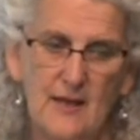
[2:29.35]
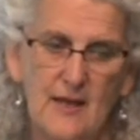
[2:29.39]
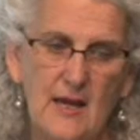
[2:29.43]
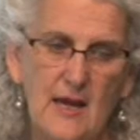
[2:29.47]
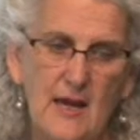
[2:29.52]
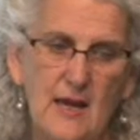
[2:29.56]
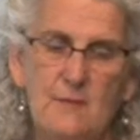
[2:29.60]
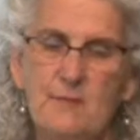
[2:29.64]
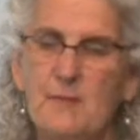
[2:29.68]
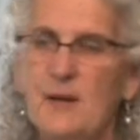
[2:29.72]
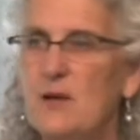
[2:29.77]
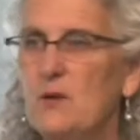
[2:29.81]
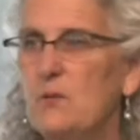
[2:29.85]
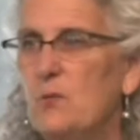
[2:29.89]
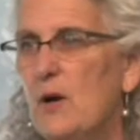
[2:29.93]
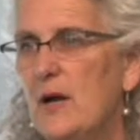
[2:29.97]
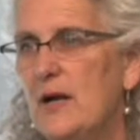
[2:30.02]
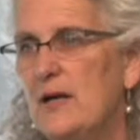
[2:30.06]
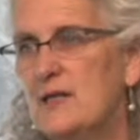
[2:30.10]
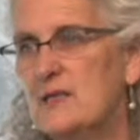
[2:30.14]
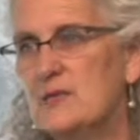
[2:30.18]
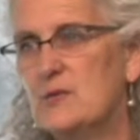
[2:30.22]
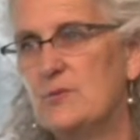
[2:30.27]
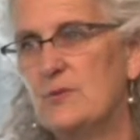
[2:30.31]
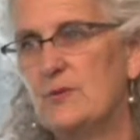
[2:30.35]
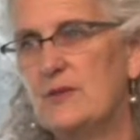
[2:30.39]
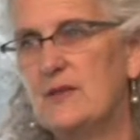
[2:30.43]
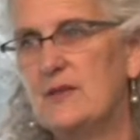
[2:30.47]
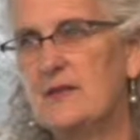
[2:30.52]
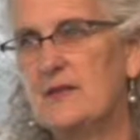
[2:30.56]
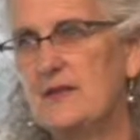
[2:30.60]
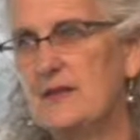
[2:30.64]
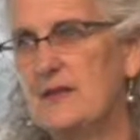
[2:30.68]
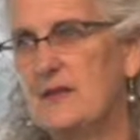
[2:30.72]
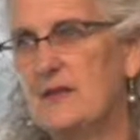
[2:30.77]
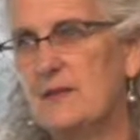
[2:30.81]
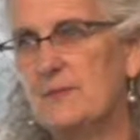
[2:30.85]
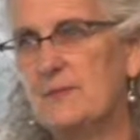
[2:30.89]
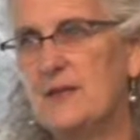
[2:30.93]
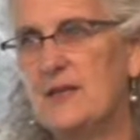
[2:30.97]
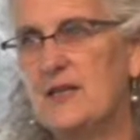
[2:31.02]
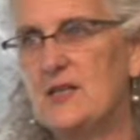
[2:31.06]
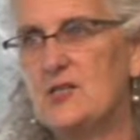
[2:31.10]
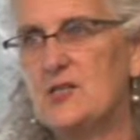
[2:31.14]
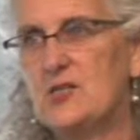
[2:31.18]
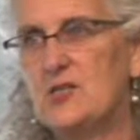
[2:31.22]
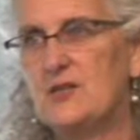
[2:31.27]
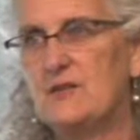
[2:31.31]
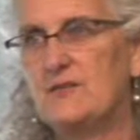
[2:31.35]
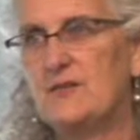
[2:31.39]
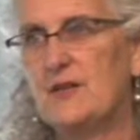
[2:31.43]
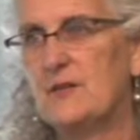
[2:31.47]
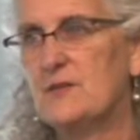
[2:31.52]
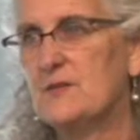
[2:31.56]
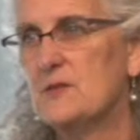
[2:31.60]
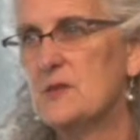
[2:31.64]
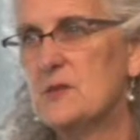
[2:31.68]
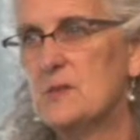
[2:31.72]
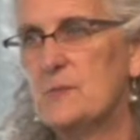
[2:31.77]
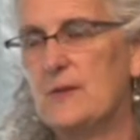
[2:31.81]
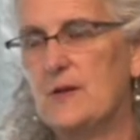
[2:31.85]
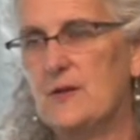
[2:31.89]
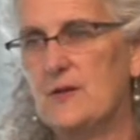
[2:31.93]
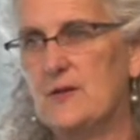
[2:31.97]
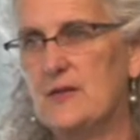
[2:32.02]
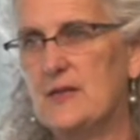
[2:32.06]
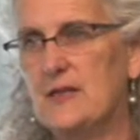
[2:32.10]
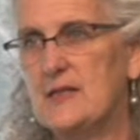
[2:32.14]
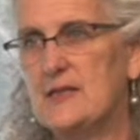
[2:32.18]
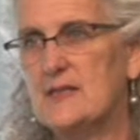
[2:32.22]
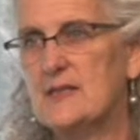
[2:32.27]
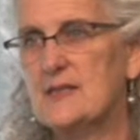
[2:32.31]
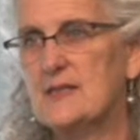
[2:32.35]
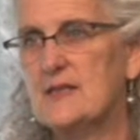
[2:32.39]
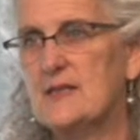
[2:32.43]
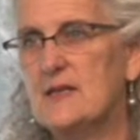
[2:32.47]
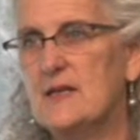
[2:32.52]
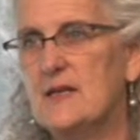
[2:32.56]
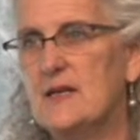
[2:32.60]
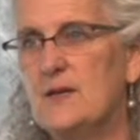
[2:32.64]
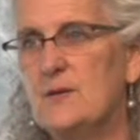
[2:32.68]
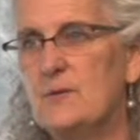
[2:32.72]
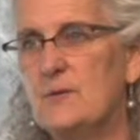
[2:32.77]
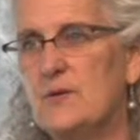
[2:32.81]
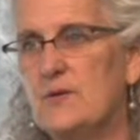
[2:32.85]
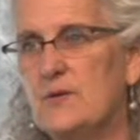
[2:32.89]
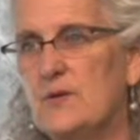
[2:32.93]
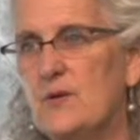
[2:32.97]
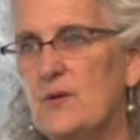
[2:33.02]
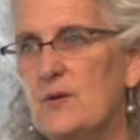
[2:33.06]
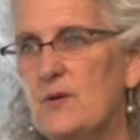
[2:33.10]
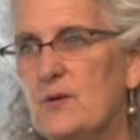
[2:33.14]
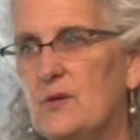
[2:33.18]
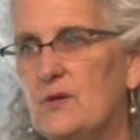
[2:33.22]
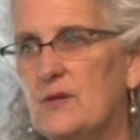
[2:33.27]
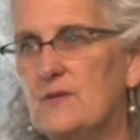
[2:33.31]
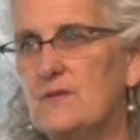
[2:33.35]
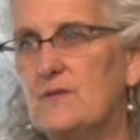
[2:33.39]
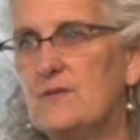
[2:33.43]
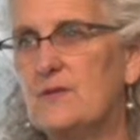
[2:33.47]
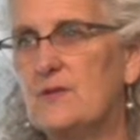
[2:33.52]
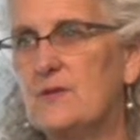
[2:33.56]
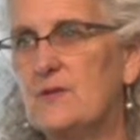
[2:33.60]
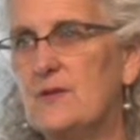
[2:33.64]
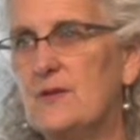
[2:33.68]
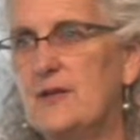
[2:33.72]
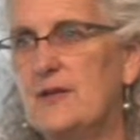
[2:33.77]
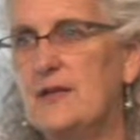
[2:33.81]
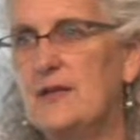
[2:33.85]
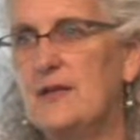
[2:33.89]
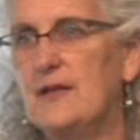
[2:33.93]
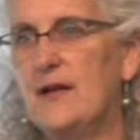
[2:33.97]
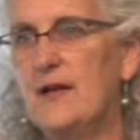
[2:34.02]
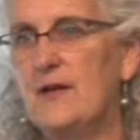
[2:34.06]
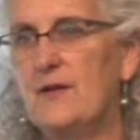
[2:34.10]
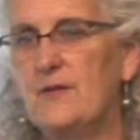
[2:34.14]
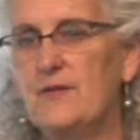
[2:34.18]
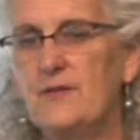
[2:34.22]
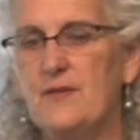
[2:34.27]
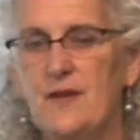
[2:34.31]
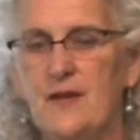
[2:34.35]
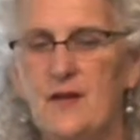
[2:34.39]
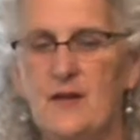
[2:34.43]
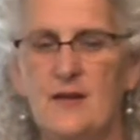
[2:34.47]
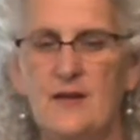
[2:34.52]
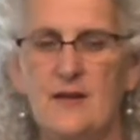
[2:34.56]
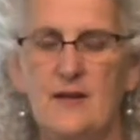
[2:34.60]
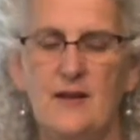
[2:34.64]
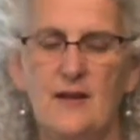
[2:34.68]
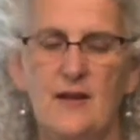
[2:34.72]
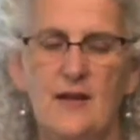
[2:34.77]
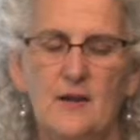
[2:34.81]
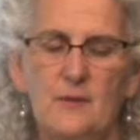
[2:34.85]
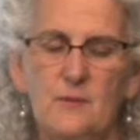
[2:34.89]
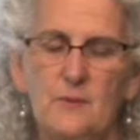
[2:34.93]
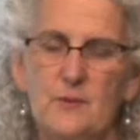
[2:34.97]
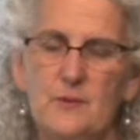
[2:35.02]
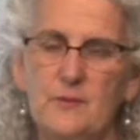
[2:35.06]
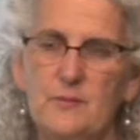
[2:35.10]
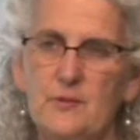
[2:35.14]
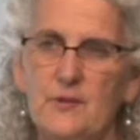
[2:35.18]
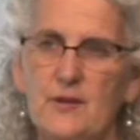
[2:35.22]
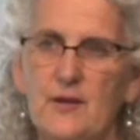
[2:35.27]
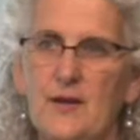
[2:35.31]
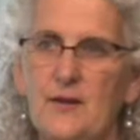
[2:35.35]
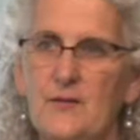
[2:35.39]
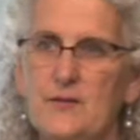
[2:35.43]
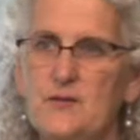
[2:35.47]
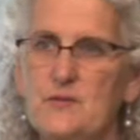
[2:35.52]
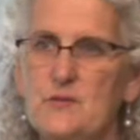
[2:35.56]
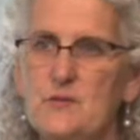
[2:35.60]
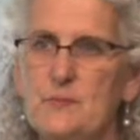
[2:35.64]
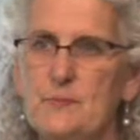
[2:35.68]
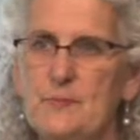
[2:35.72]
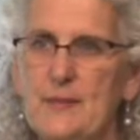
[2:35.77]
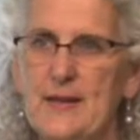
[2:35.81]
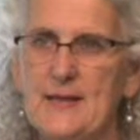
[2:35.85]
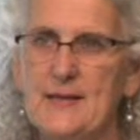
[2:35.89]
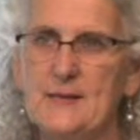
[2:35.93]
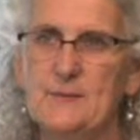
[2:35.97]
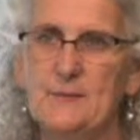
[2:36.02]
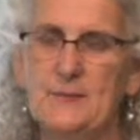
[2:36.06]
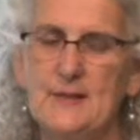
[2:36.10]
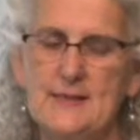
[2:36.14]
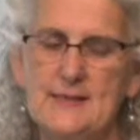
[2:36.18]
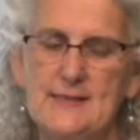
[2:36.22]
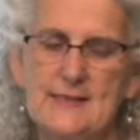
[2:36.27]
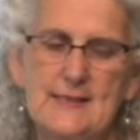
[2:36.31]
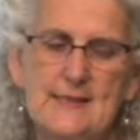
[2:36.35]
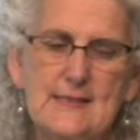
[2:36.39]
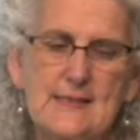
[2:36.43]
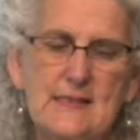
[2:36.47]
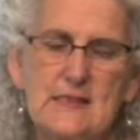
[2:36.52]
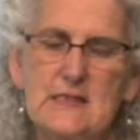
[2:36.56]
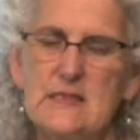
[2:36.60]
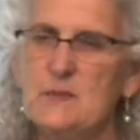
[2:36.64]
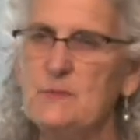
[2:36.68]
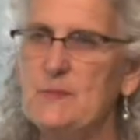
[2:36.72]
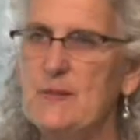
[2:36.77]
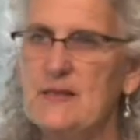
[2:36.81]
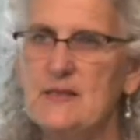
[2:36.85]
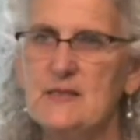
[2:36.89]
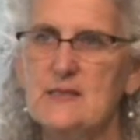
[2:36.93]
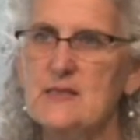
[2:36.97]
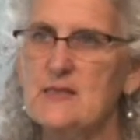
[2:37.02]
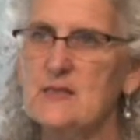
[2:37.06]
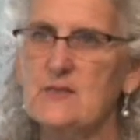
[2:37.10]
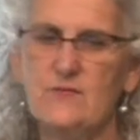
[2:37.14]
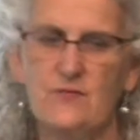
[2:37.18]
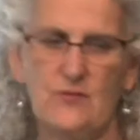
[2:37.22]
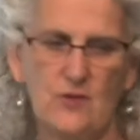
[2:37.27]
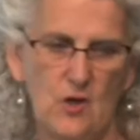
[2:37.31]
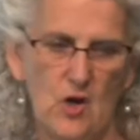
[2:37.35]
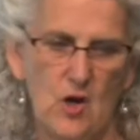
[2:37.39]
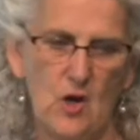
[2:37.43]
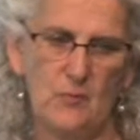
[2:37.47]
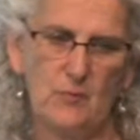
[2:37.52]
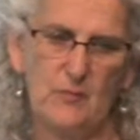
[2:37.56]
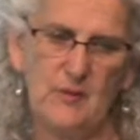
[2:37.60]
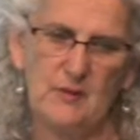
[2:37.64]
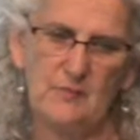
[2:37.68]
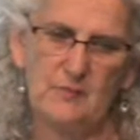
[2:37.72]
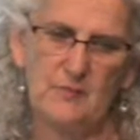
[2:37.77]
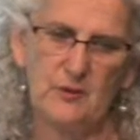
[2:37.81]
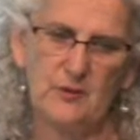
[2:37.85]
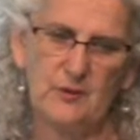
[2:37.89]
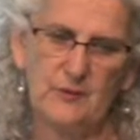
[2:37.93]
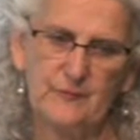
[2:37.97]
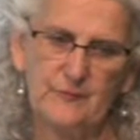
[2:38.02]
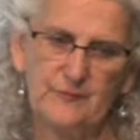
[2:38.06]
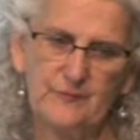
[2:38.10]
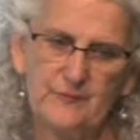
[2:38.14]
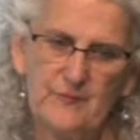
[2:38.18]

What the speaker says: And my why is really the elimination of health disparities with the goal of creating equitable health places and spaces for all people.